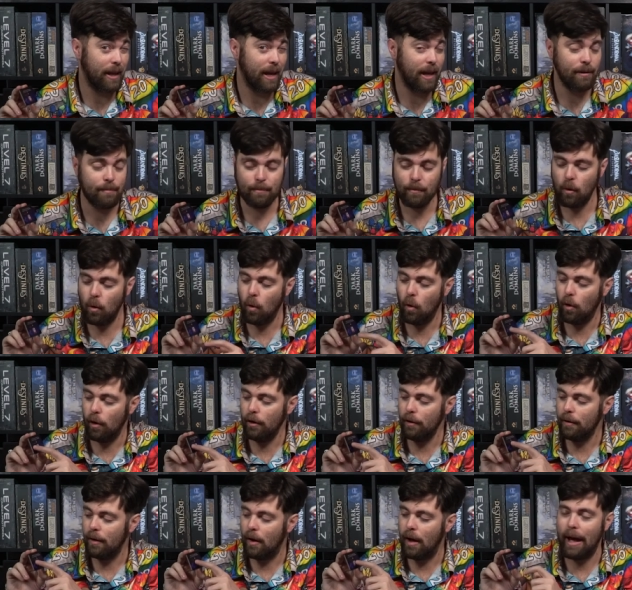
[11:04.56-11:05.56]
again,
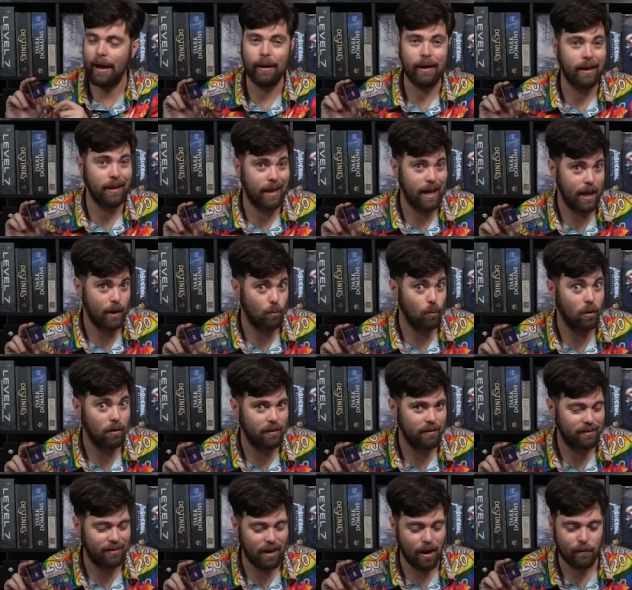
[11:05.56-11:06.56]
or I can gain one
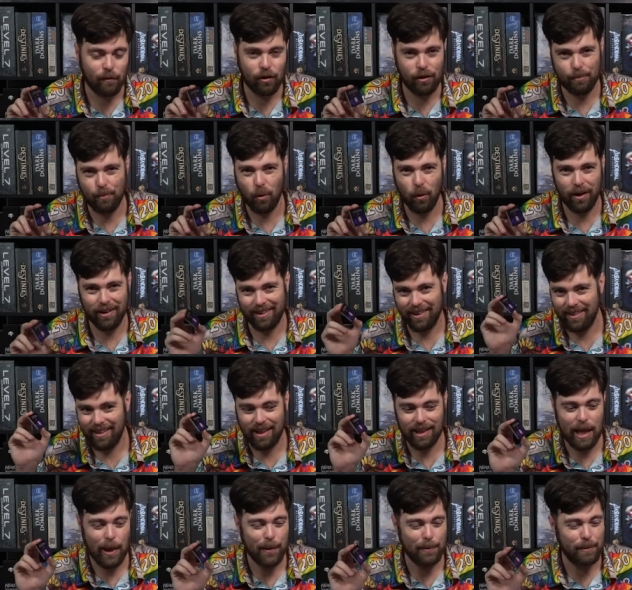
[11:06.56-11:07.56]
discovery point,
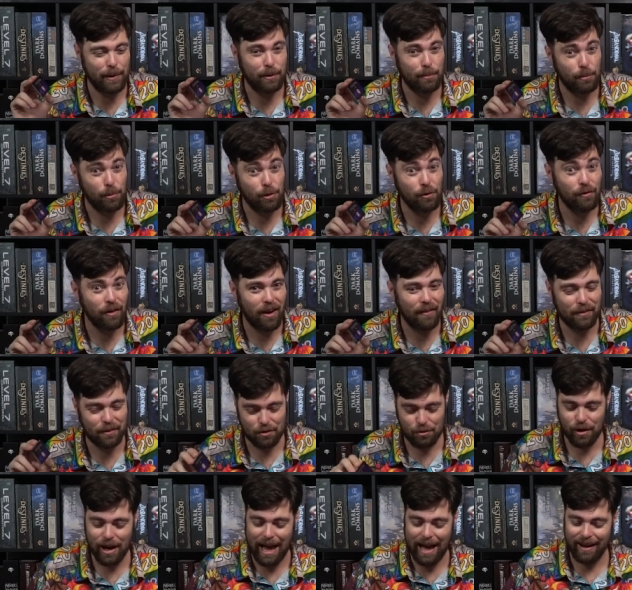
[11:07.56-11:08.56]
allowing me to move on the
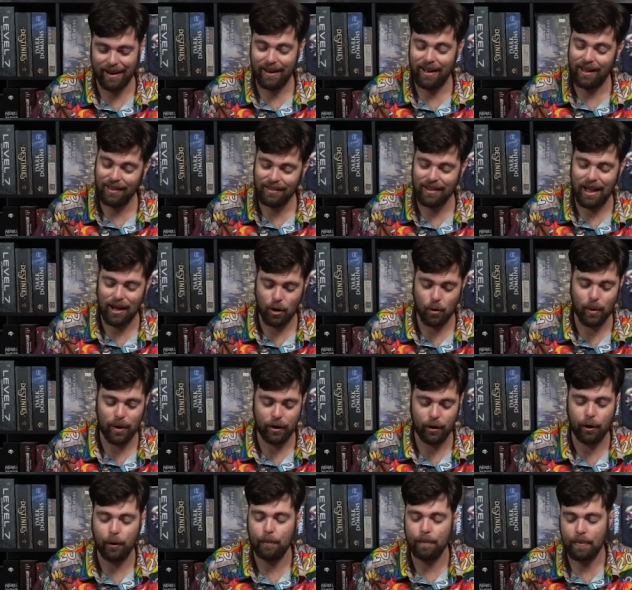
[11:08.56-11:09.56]
track a lot
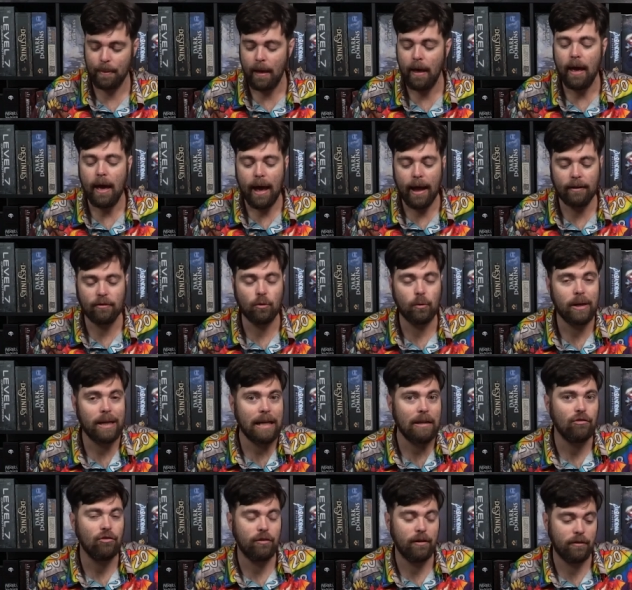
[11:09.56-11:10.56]
quicker. And so
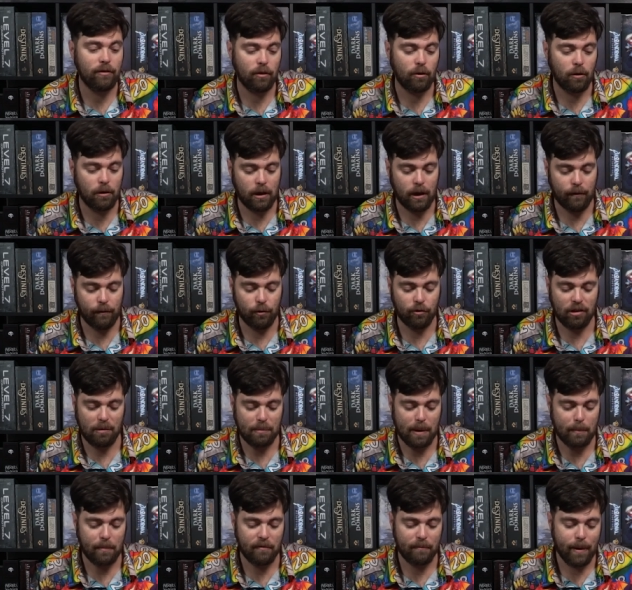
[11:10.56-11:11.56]
each of these is going to give you some
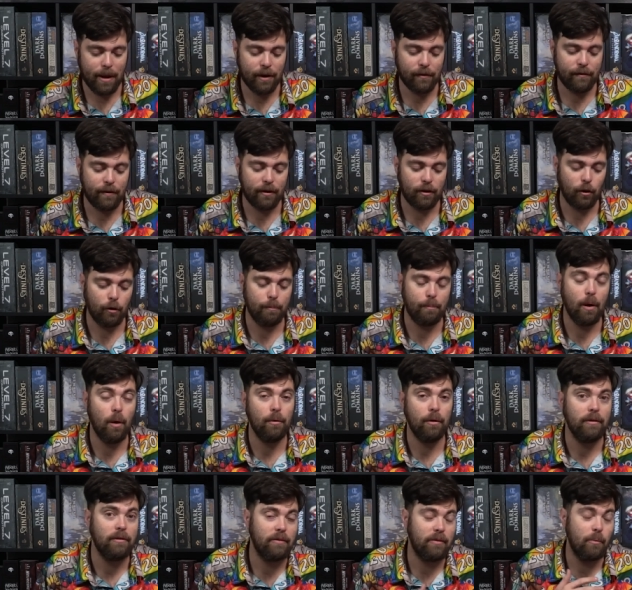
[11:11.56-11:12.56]
type of benefit or
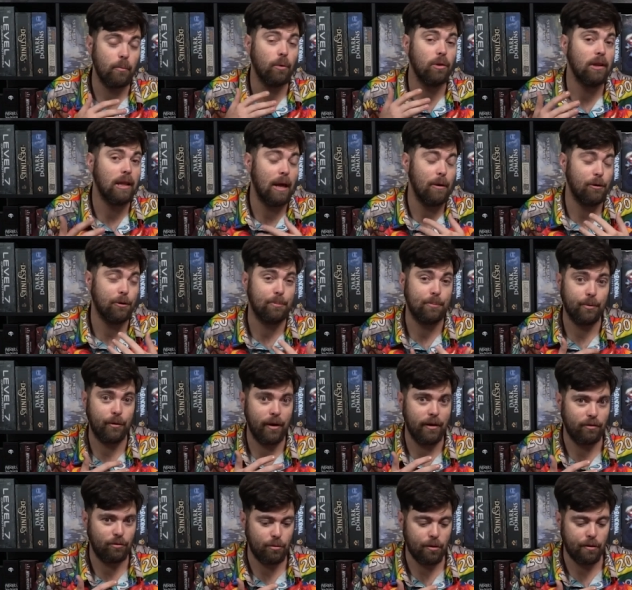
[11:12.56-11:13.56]
bonus that will allow you to
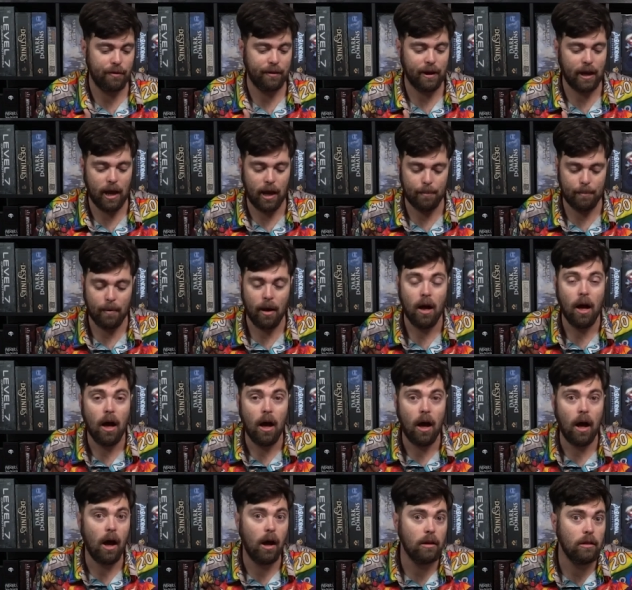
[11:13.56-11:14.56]
progress throughout the game.
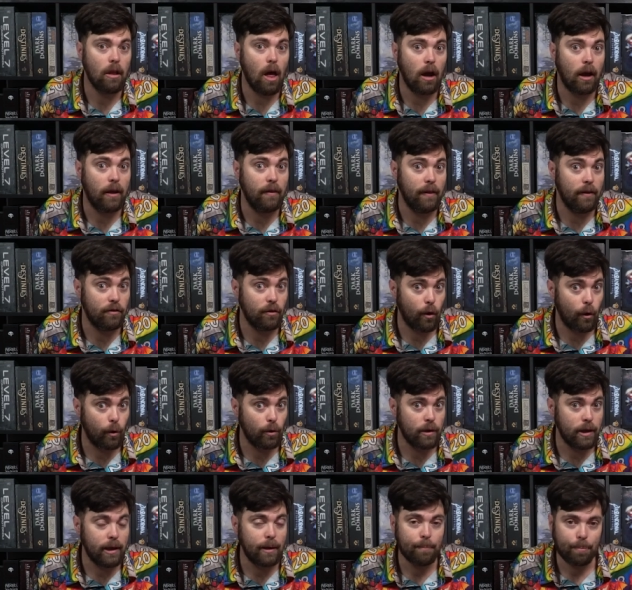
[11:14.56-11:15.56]
Unlocking these
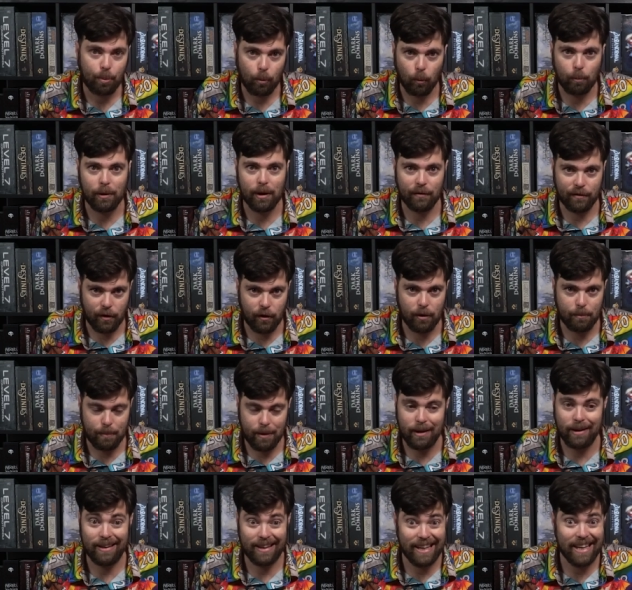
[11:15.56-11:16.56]
early will be a very
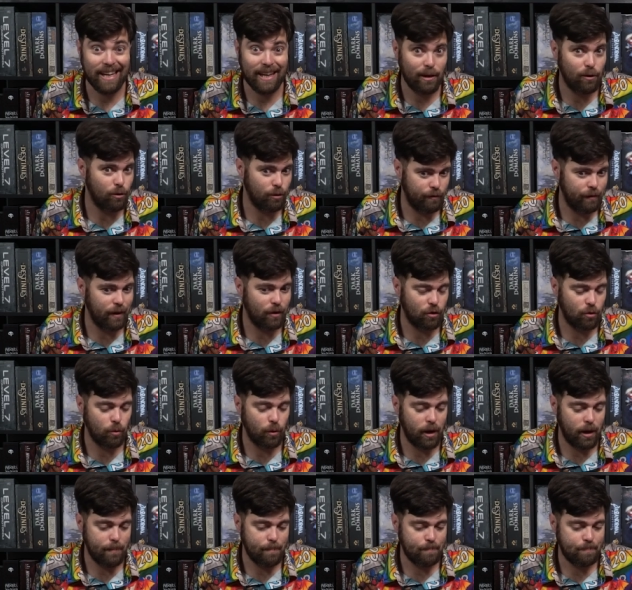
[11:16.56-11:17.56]
big key to
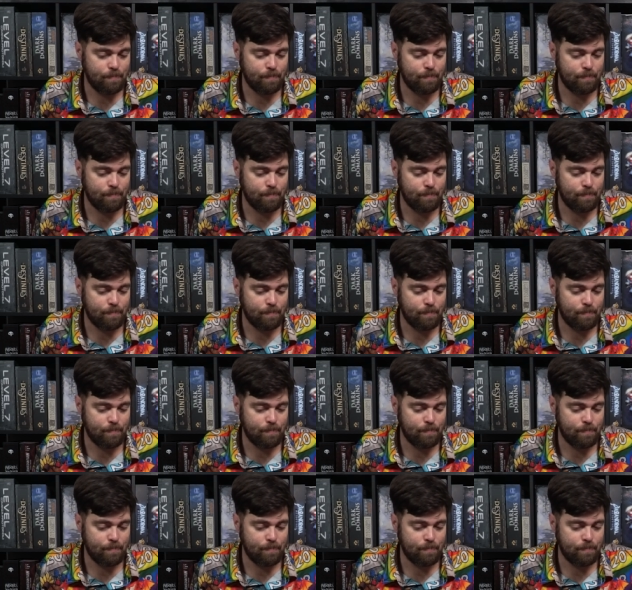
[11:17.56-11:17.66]
victory.